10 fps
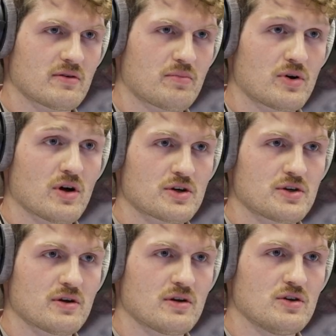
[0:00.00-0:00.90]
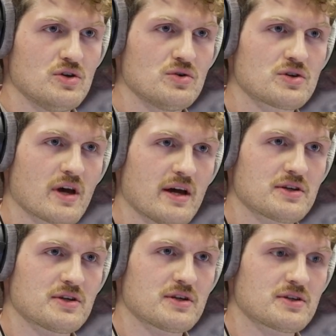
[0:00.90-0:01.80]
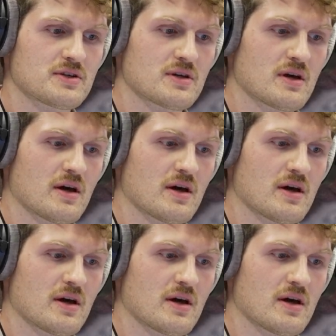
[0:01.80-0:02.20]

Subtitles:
production use cases,